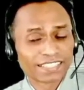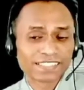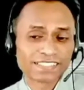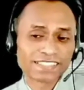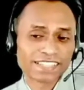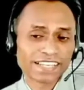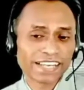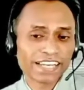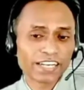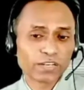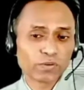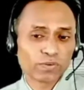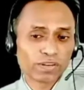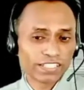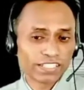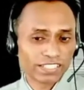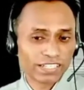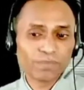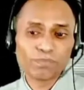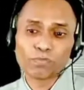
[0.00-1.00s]
Second one
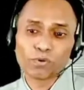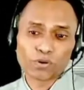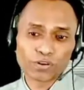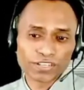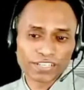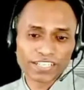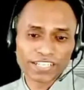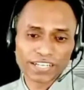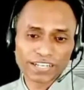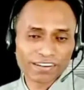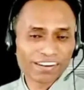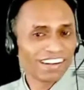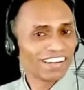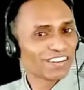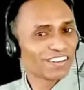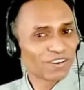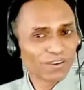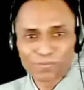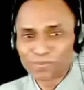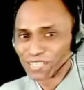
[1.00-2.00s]
is the bot here, right?
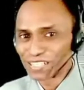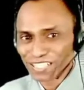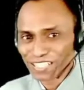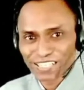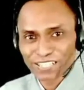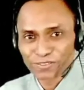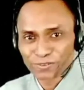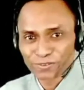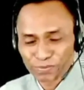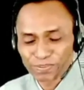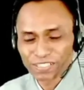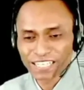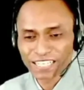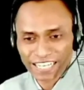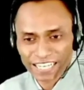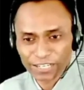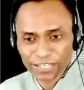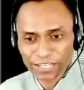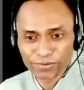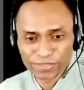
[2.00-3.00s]
Obviously, it will be
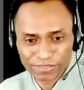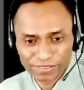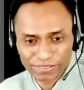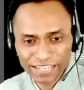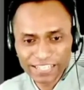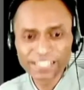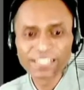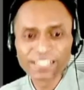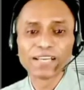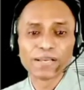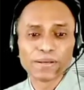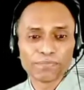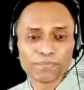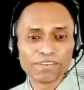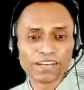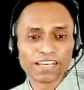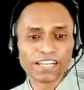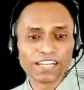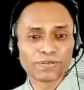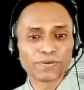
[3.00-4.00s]
second one, right?
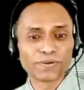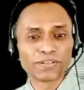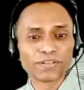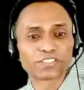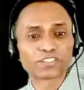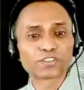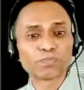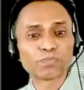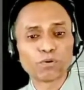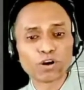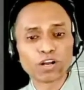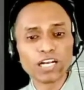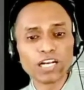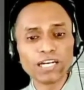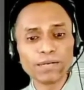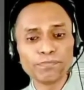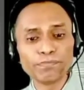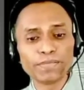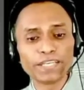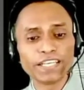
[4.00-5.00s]
Very good. So ball,
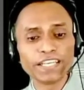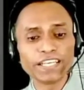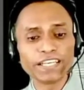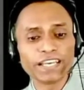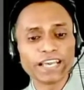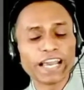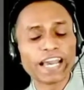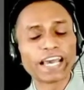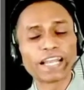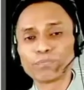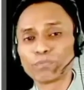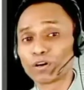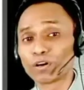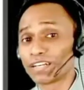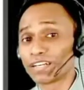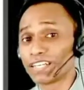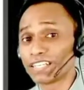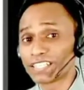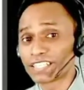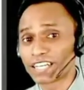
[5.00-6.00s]
B, and bot.
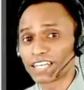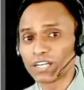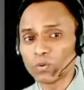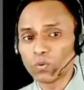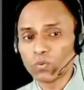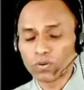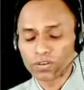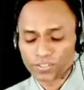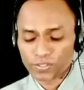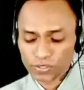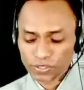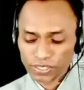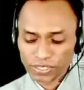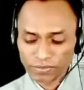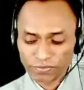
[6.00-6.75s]
These are the words here.